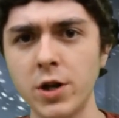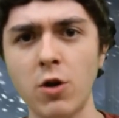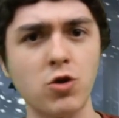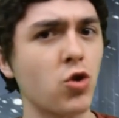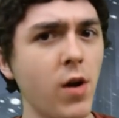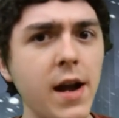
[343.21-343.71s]
you
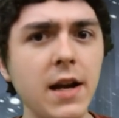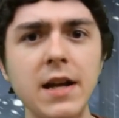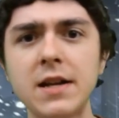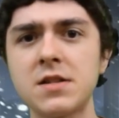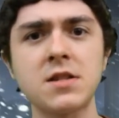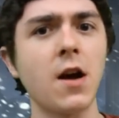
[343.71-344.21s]
know,
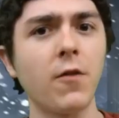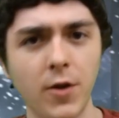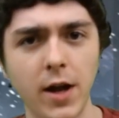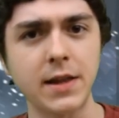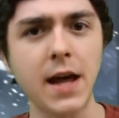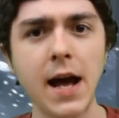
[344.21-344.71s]
training and stuff
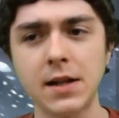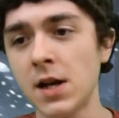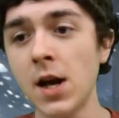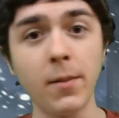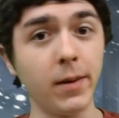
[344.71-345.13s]
like that.